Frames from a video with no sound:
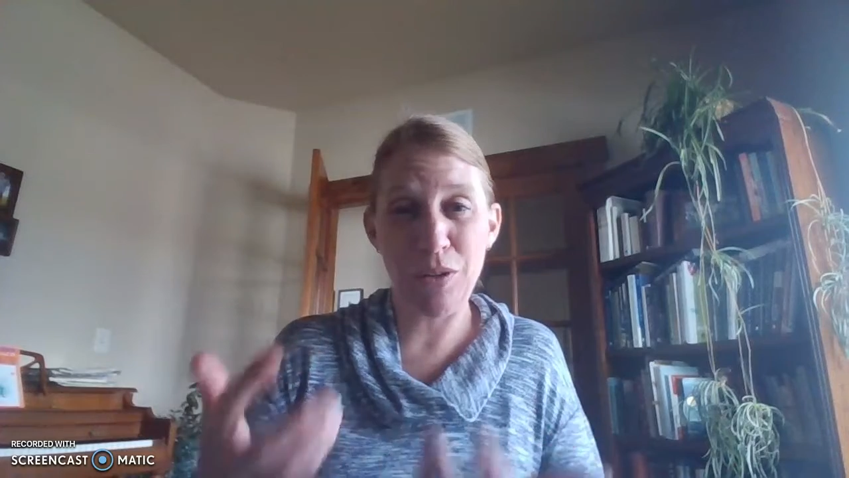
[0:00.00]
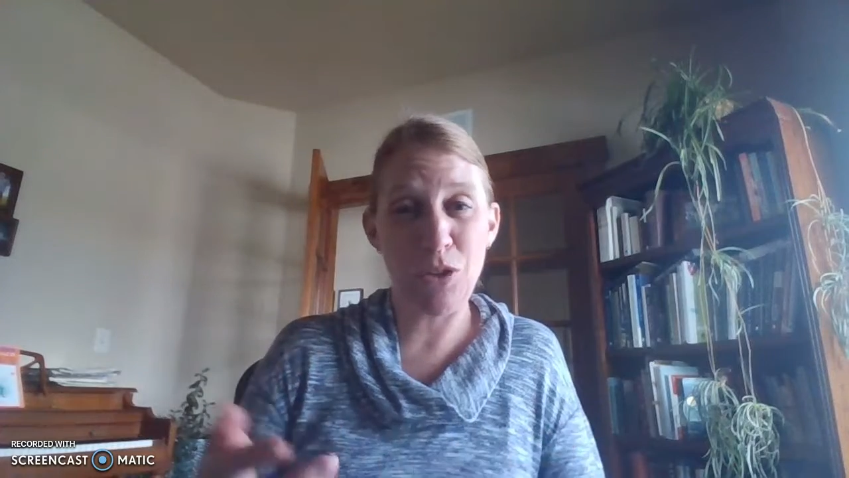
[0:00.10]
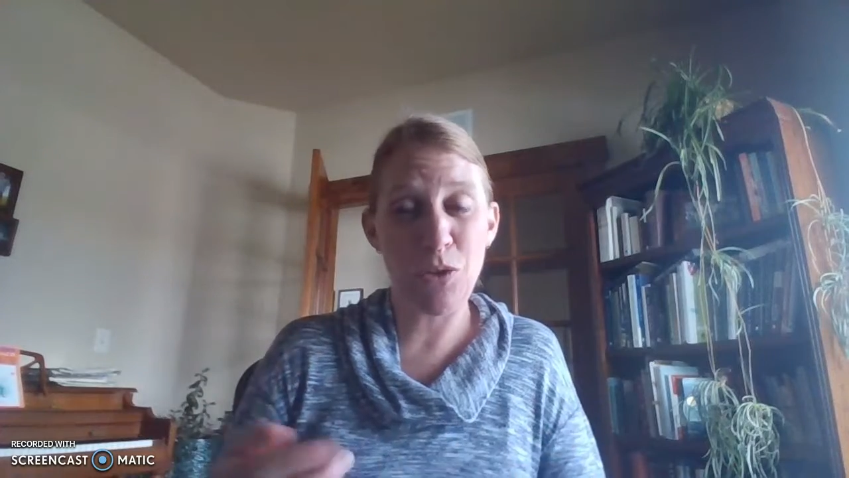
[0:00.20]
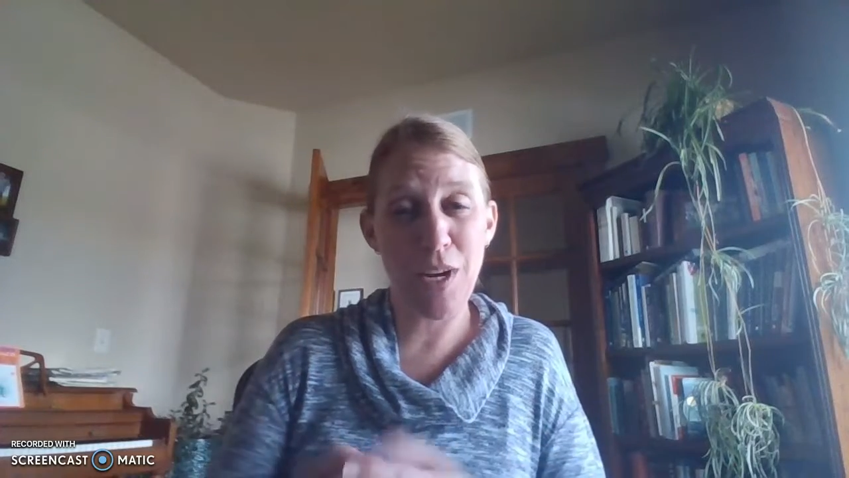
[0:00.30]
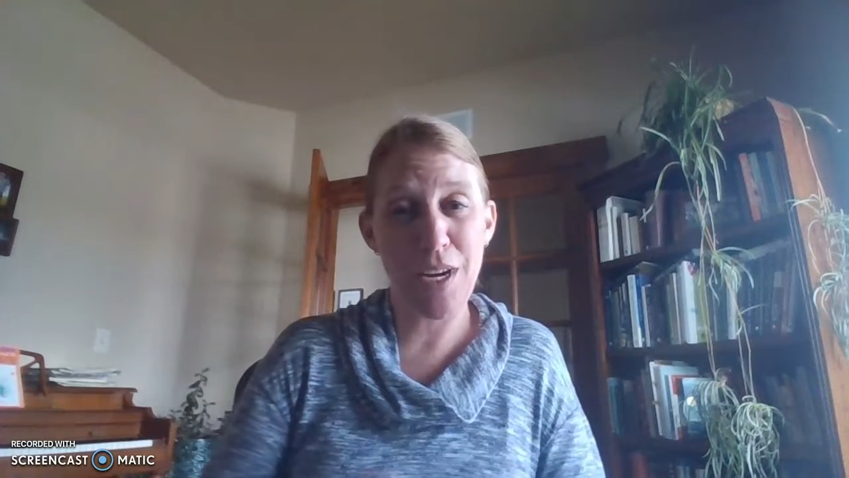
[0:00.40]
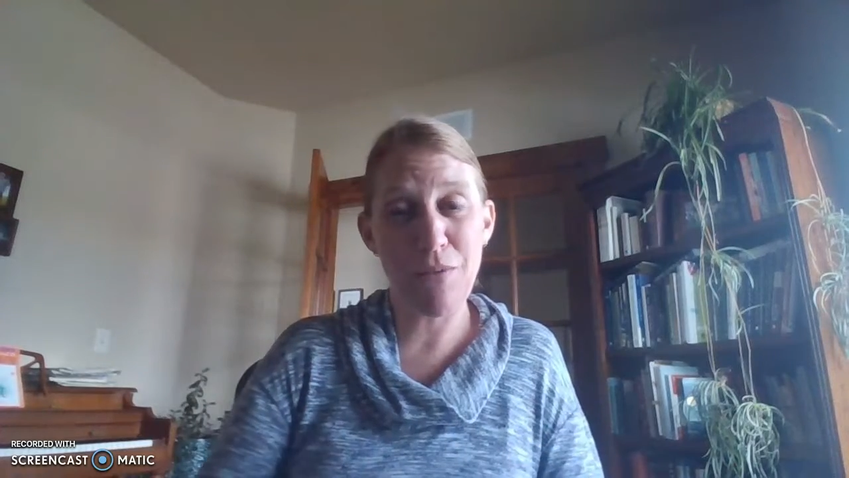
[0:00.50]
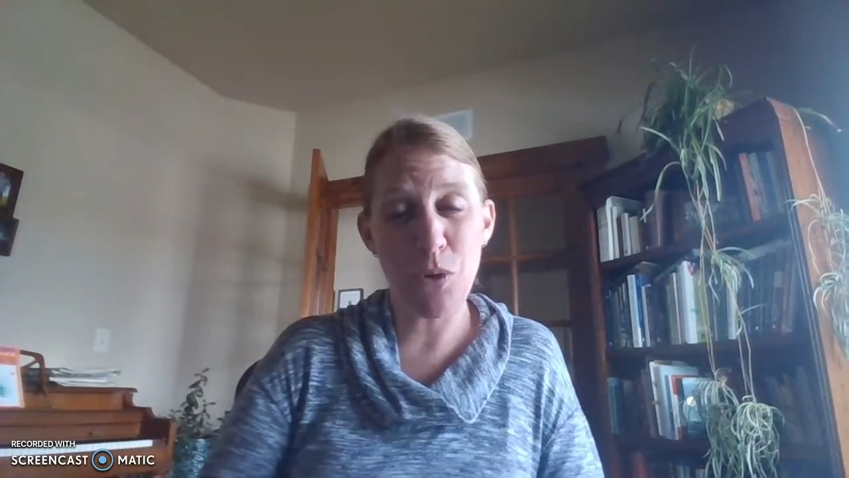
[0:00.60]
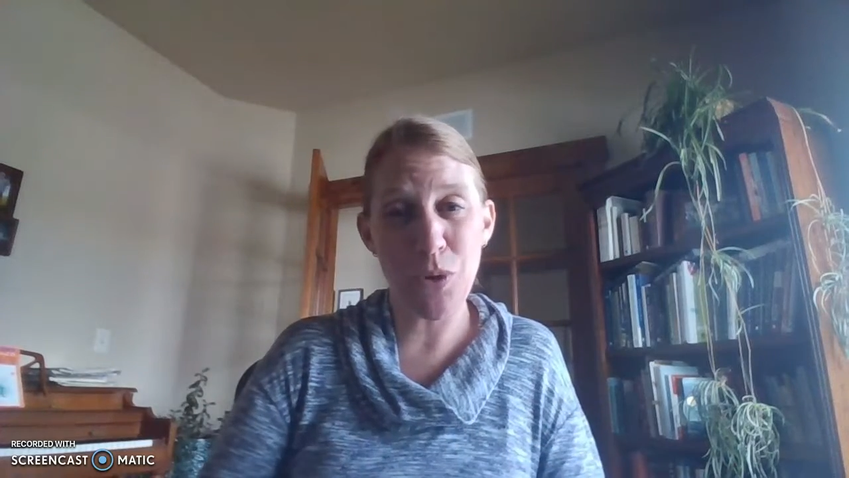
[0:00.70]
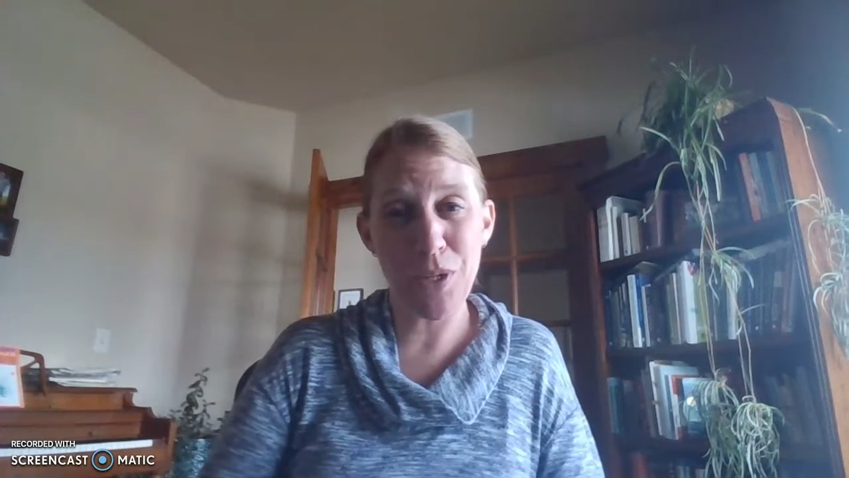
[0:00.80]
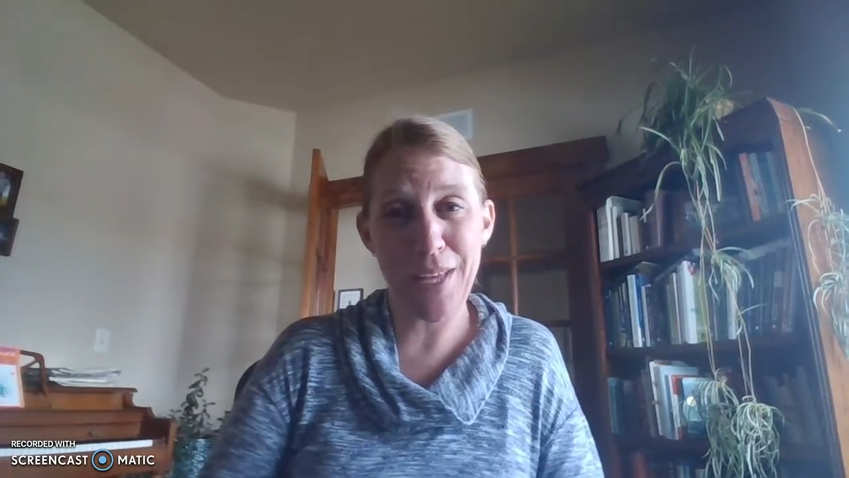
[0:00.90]
you train, of
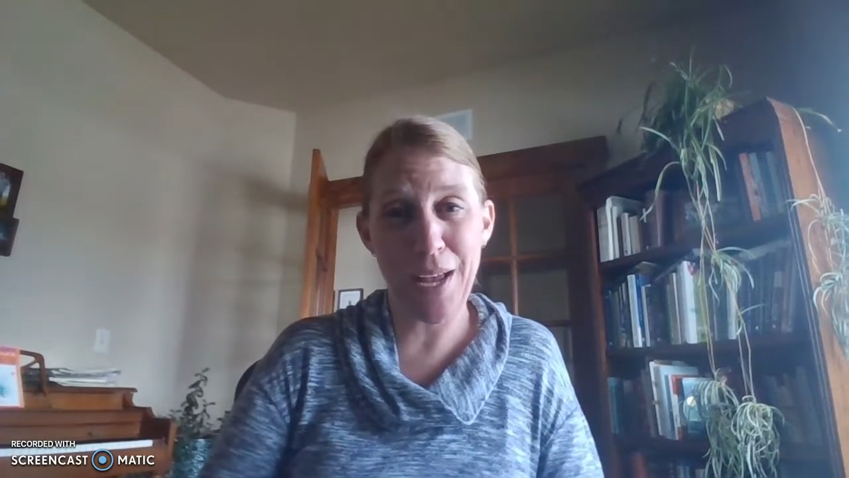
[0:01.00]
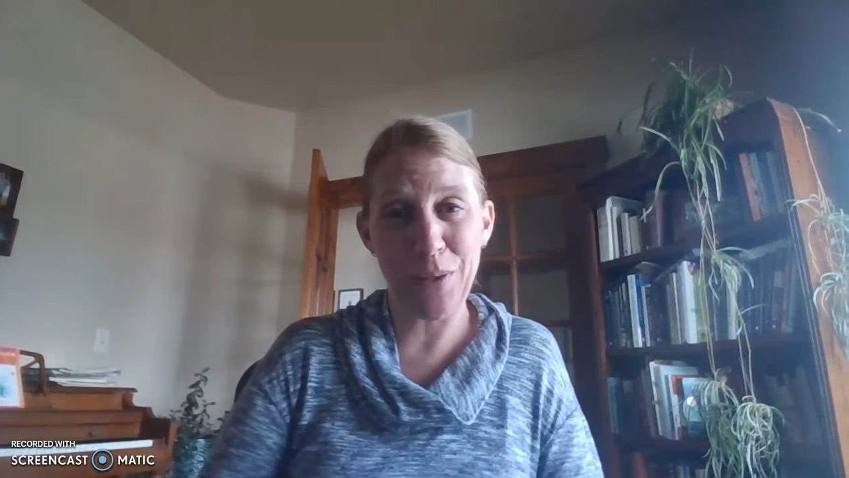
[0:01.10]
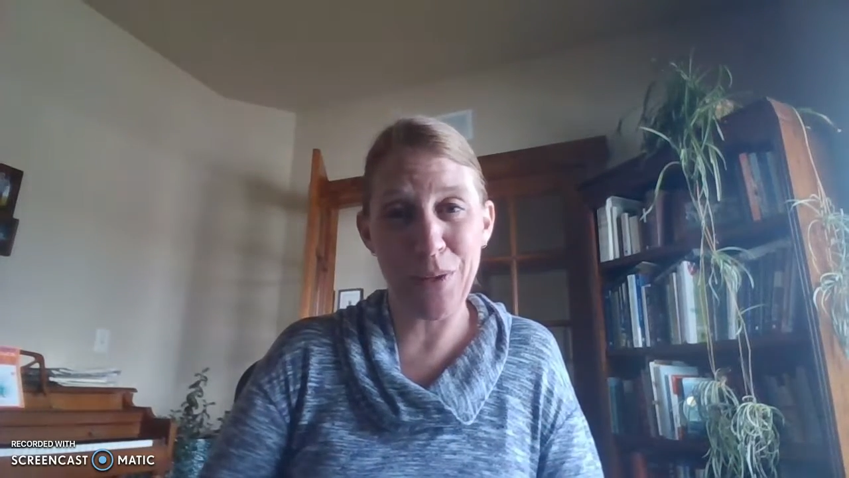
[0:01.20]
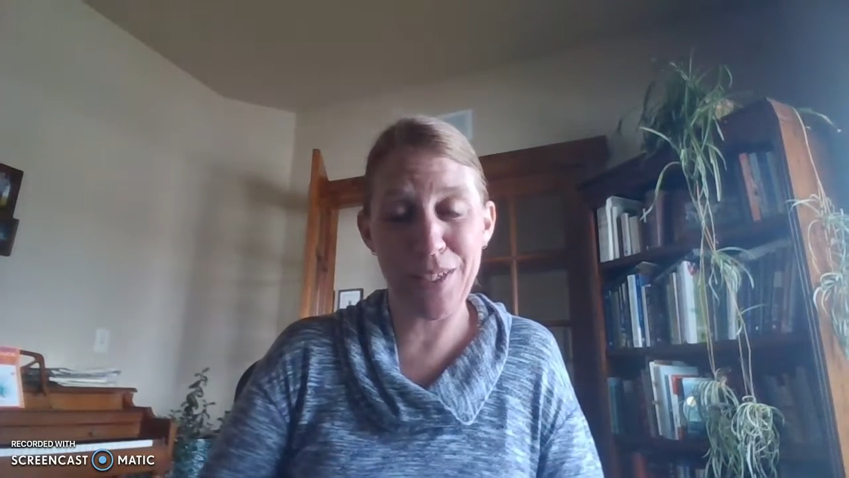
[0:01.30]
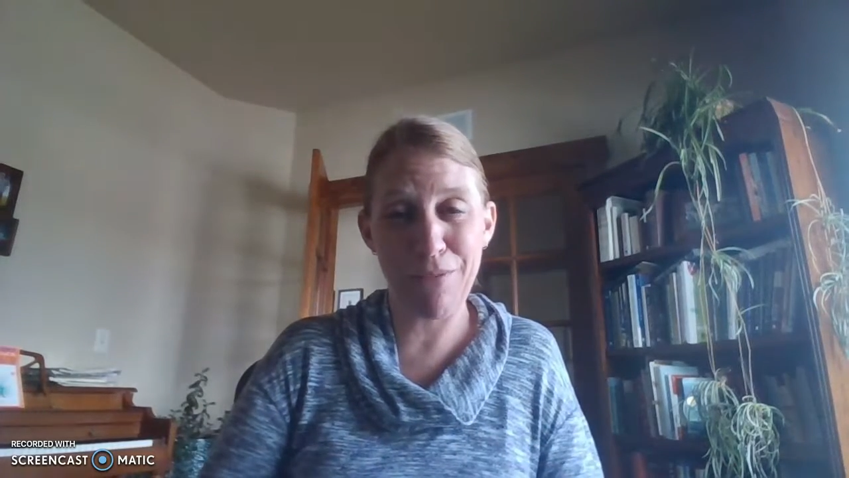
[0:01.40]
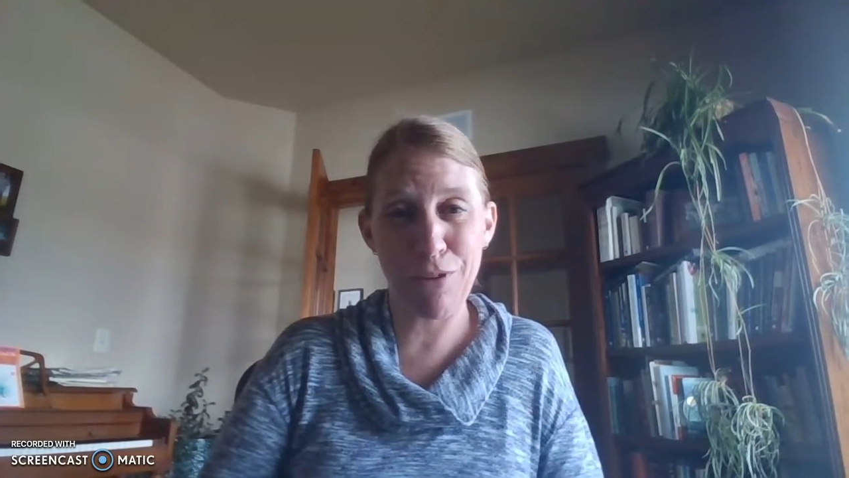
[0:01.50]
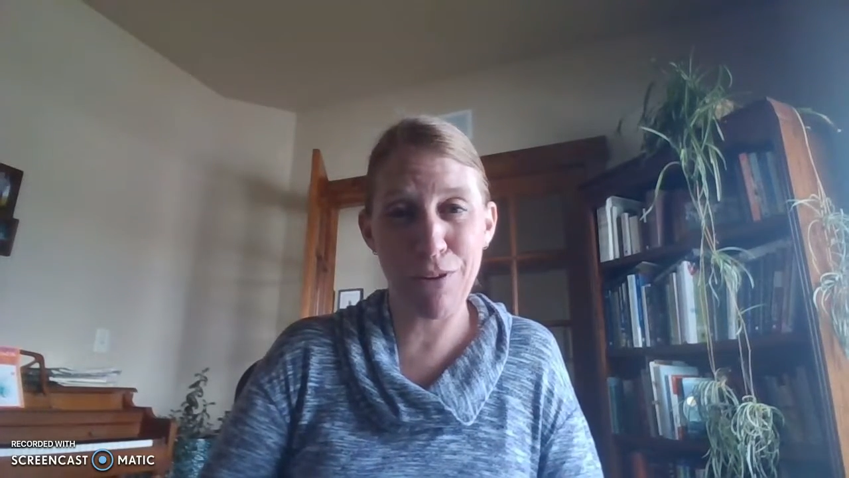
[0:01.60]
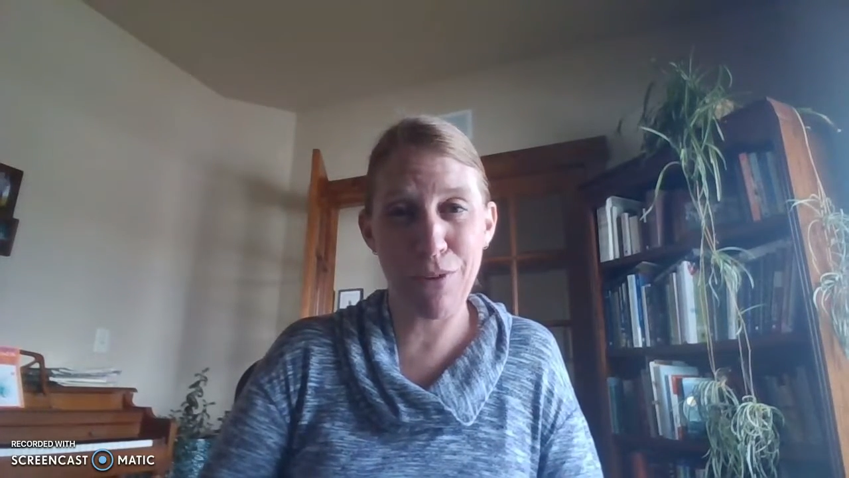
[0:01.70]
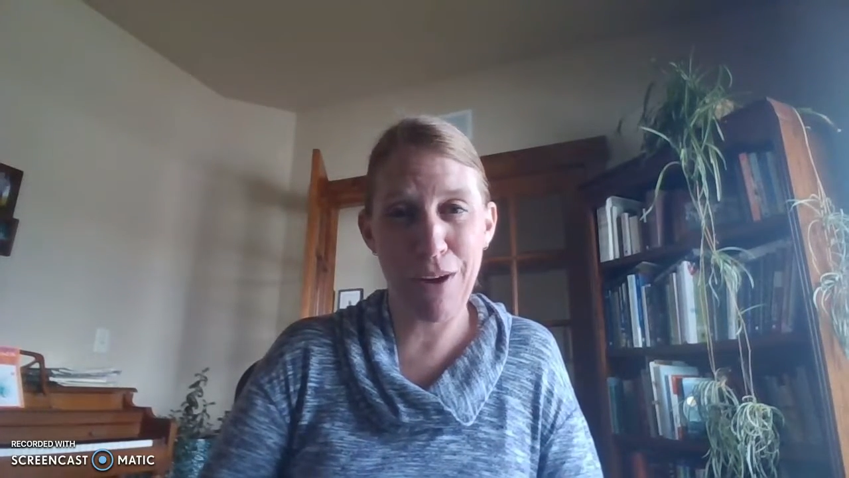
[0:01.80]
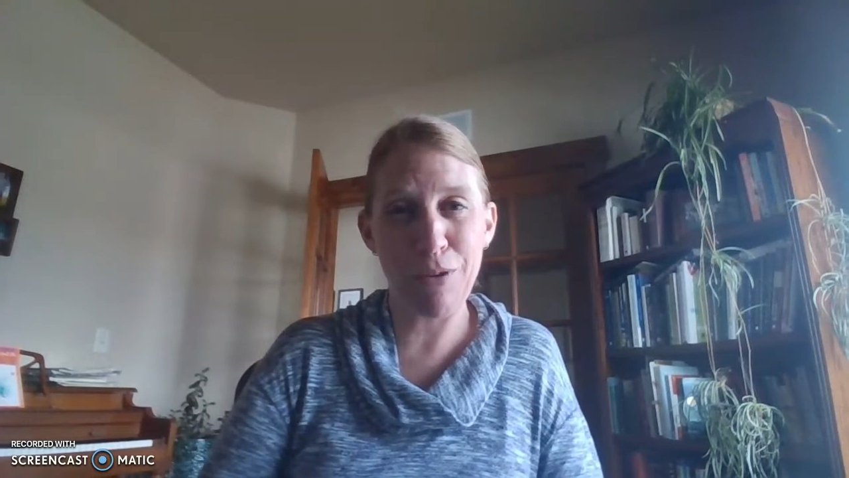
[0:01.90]
course, that looks
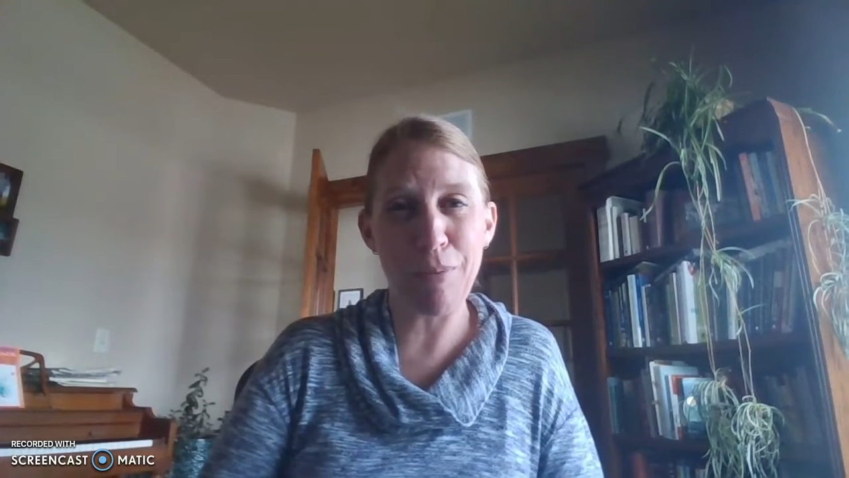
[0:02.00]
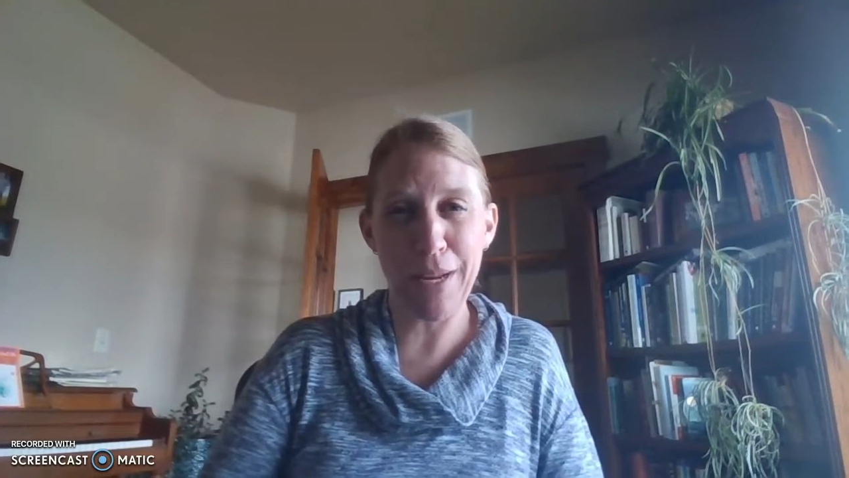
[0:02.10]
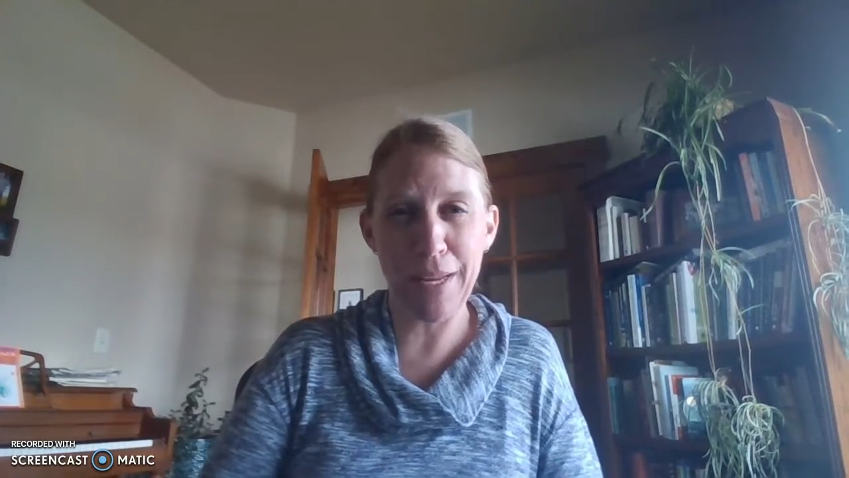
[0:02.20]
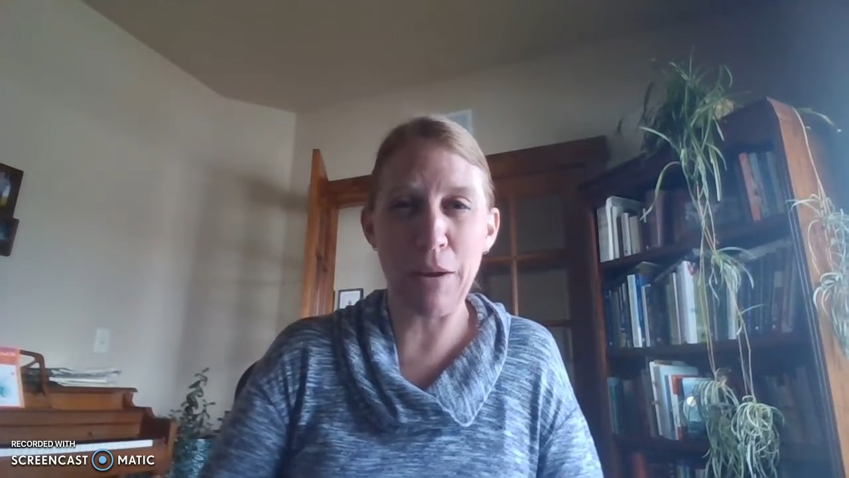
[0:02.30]
different for everybody.